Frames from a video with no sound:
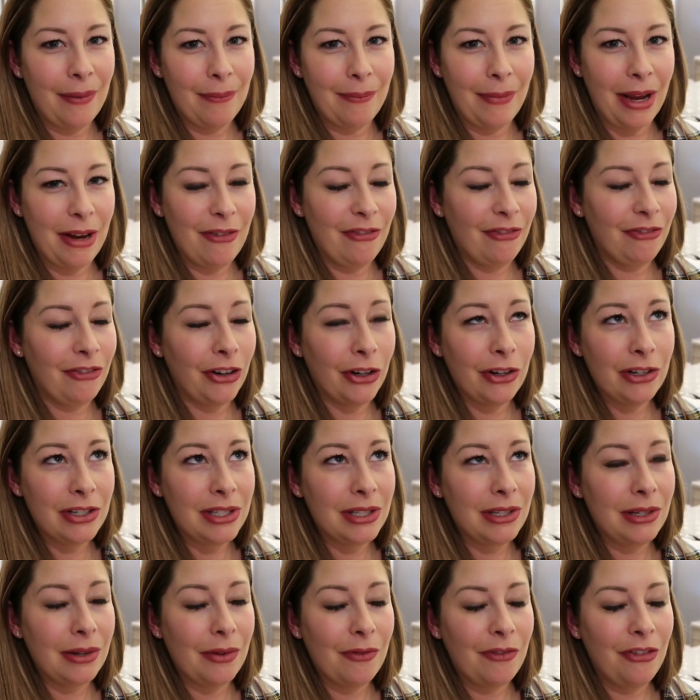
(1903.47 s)
My
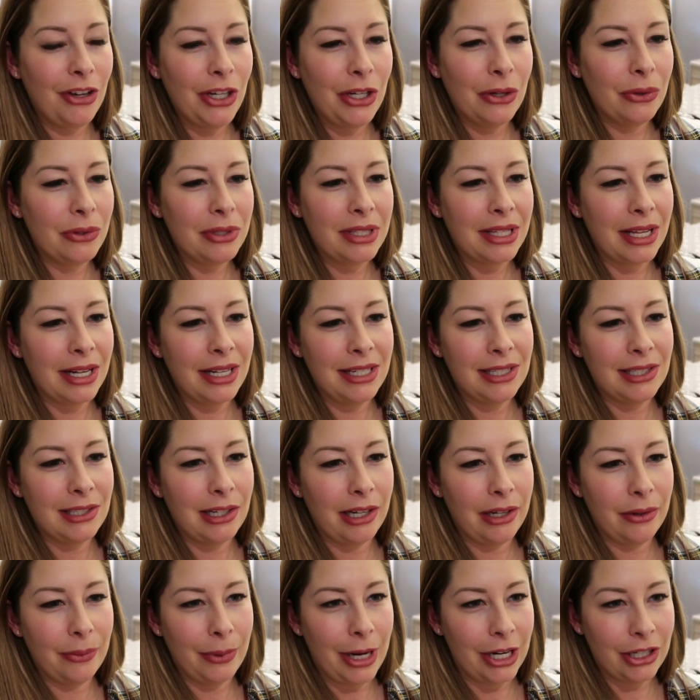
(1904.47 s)
first videos that I
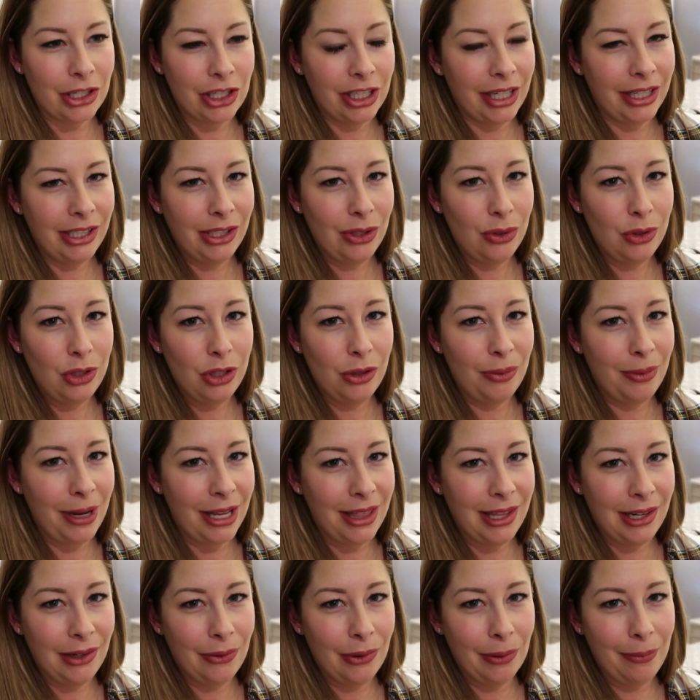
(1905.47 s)
started watching on YouTube,
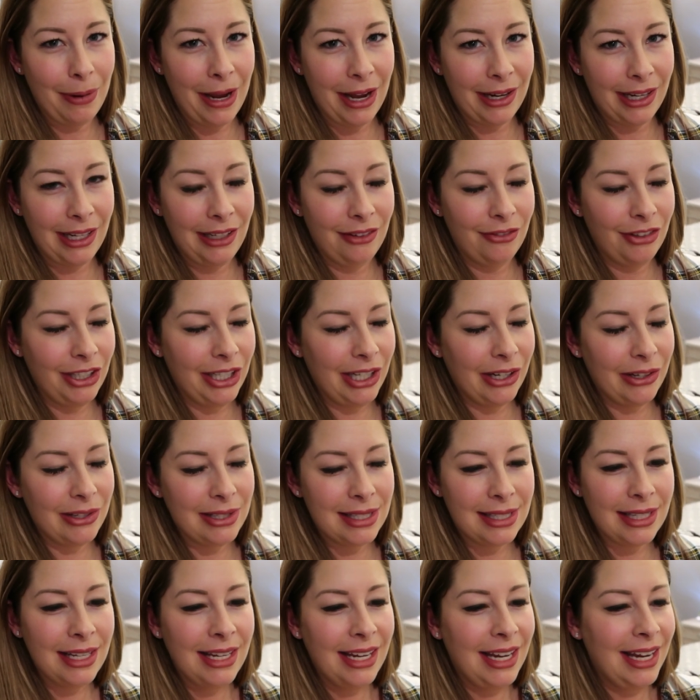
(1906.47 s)
I think, were packing
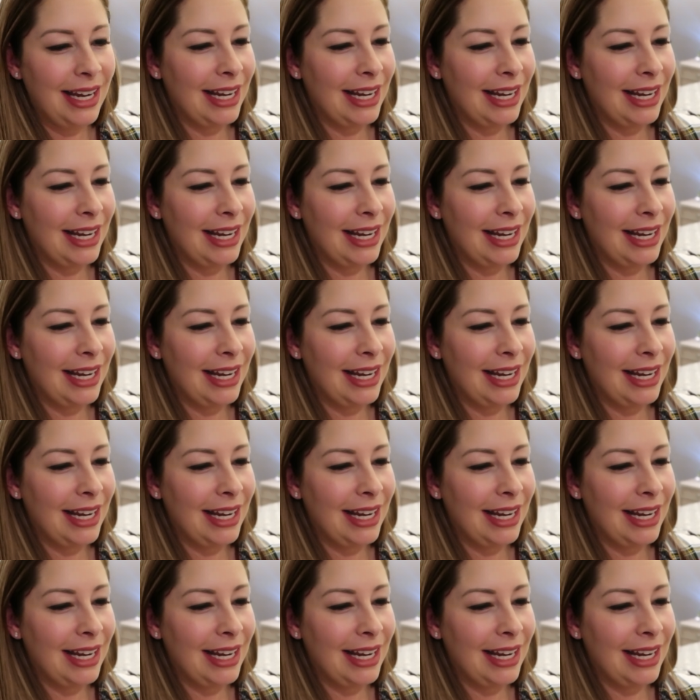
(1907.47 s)
videos.